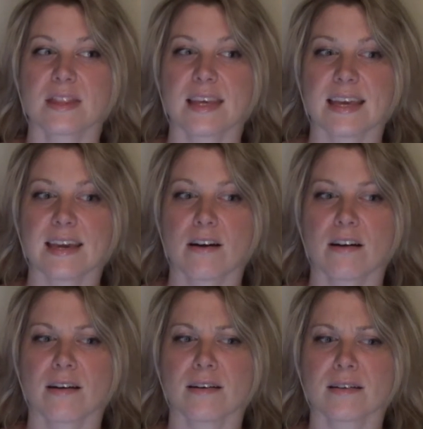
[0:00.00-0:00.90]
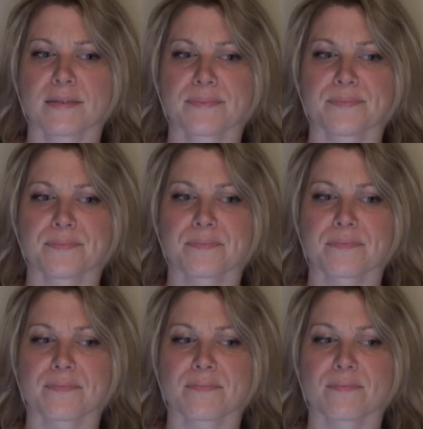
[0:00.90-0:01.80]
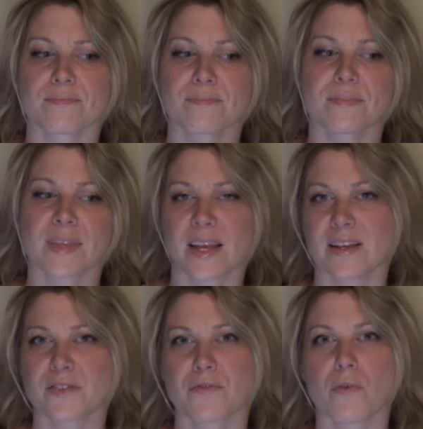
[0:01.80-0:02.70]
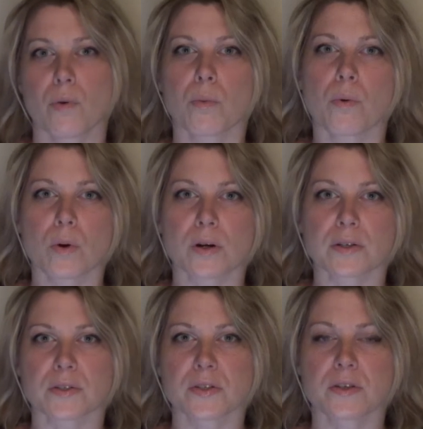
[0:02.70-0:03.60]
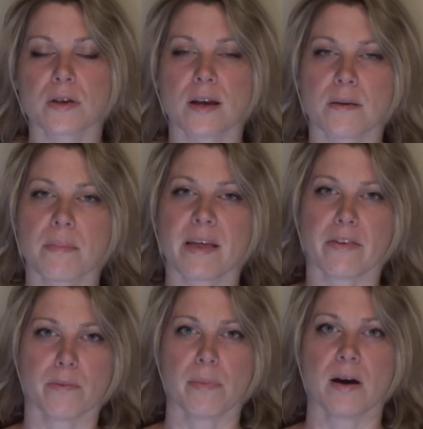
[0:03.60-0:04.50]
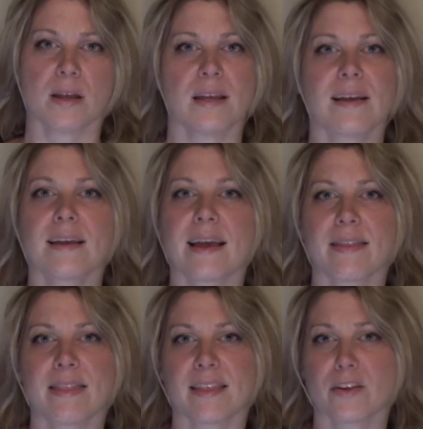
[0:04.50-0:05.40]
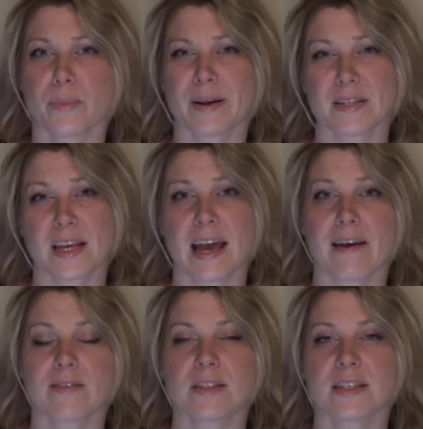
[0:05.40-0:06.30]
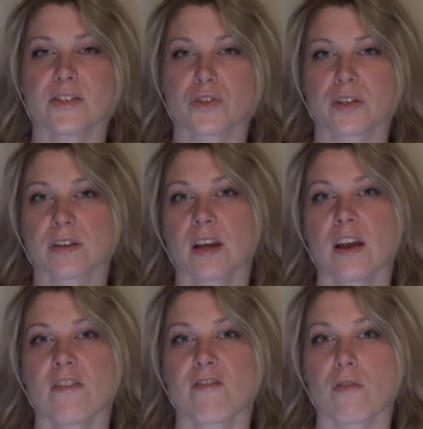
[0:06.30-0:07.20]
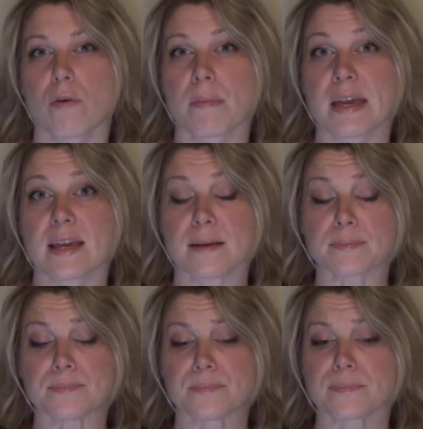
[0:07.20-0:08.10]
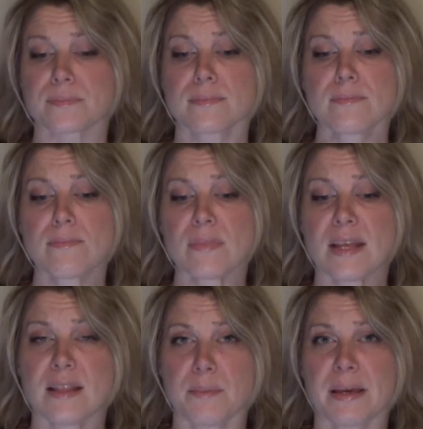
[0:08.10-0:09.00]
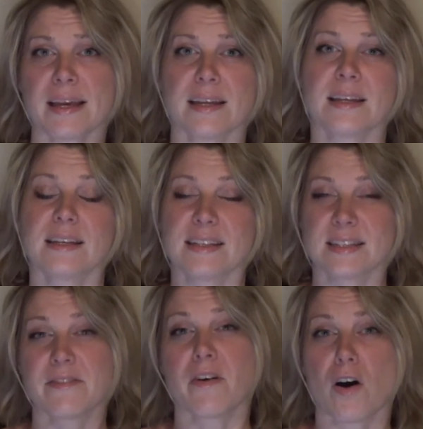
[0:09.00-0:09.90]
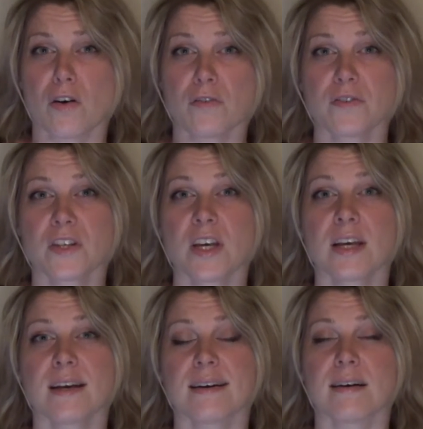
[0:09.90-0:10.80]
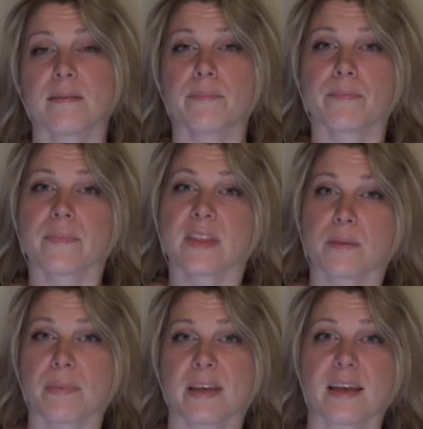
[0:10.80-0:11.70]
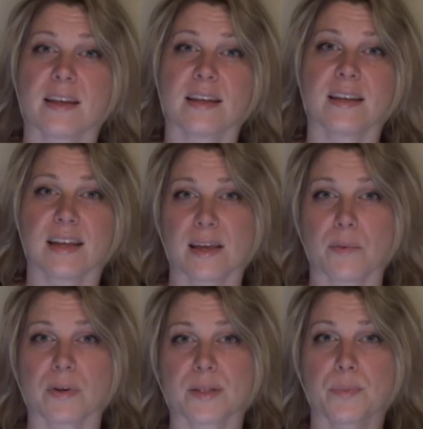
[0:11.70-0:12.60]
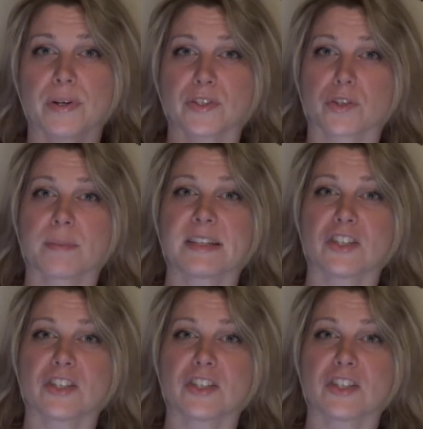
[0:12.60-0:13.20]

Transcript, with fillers: they are, I guess, forewarned by their body that they're about to have a seizure. For me, in the beginning, it's evolved. In the beginning, it was a pressure in my